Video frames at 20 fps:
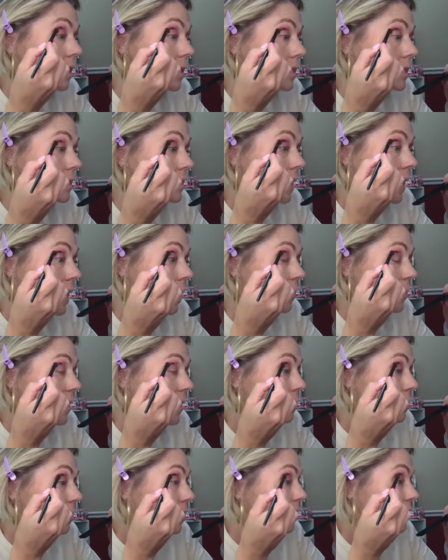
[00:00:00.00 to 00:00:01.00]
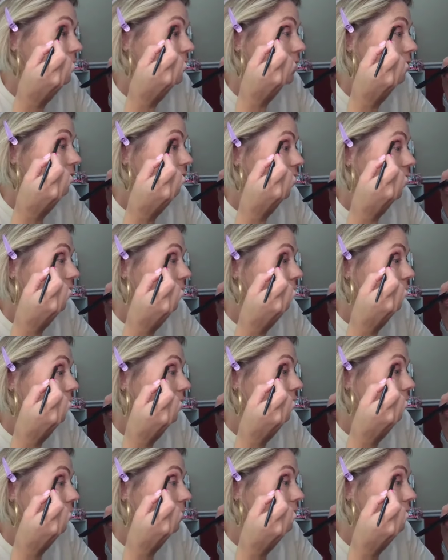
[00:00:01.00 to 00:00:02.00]
and tap that product right
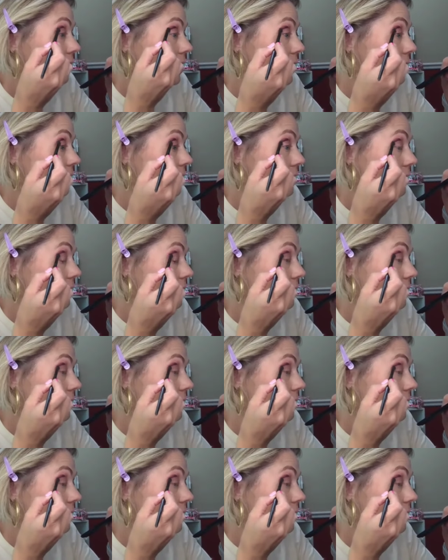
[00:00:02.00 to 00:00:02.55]
where I want it.